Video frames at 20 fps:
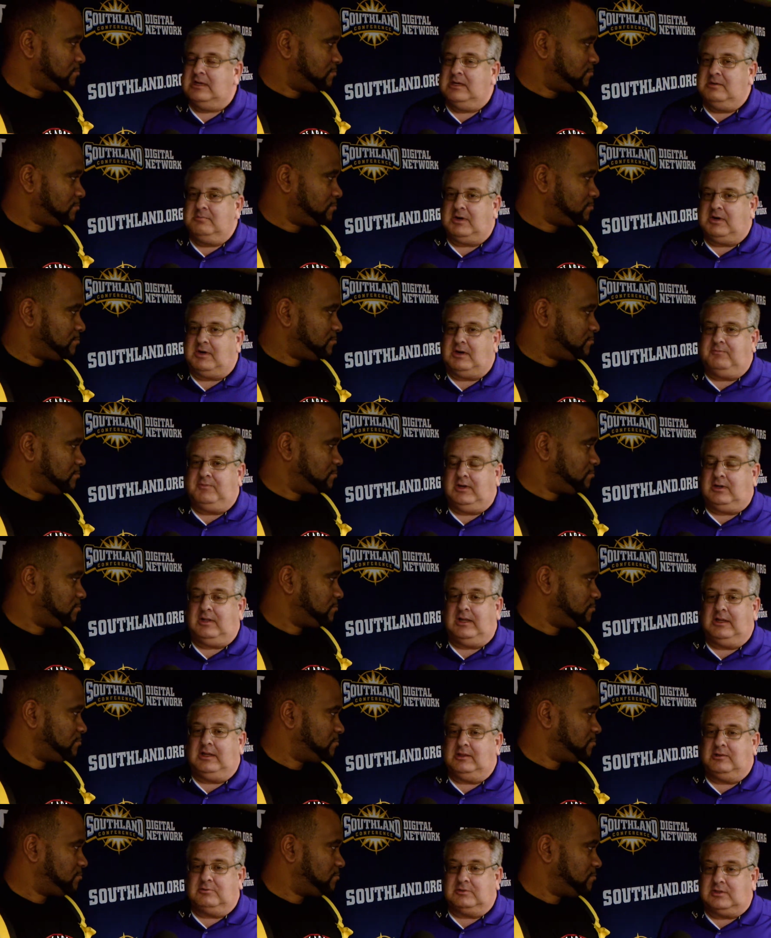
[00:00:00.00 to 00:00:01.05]
Speaker 1: But I felt
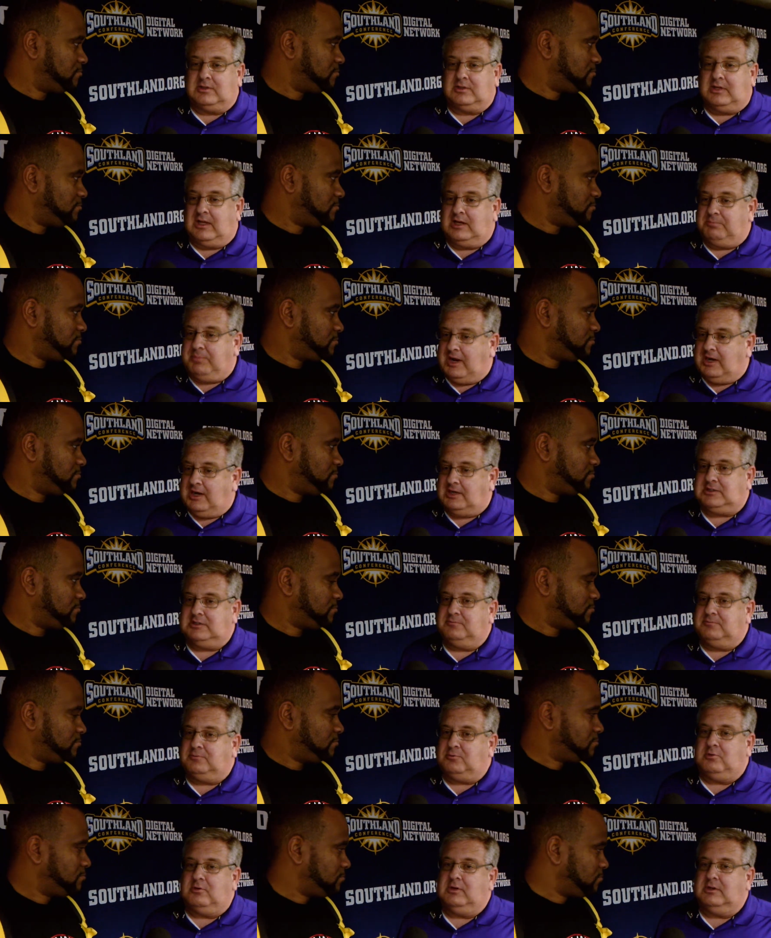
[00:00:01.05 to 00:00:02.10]
like there was a lot of passion
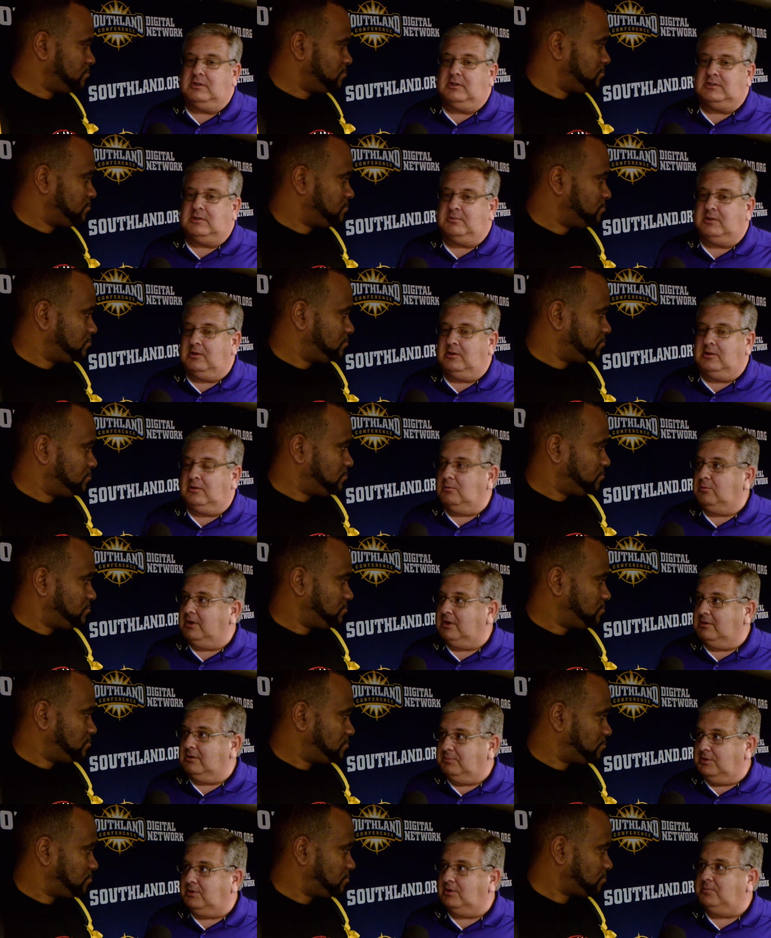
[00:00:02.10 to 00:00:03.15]
for it, and something that we could build